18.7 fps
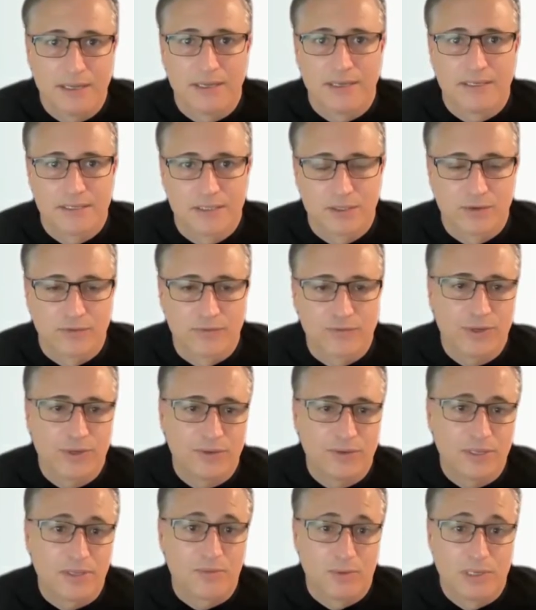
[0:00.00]
a software
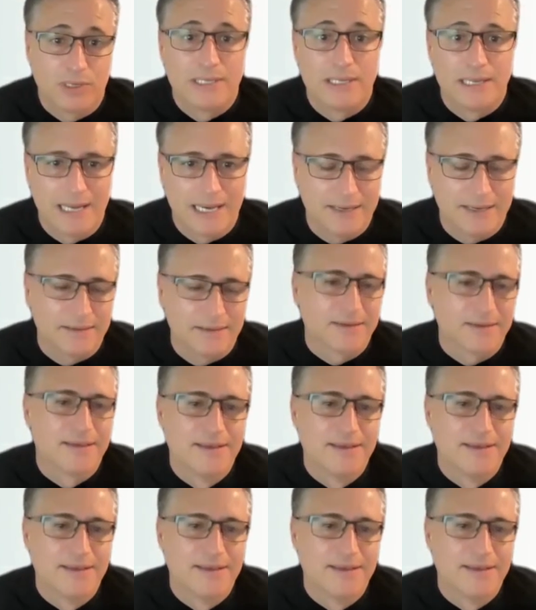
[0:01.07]
that will delight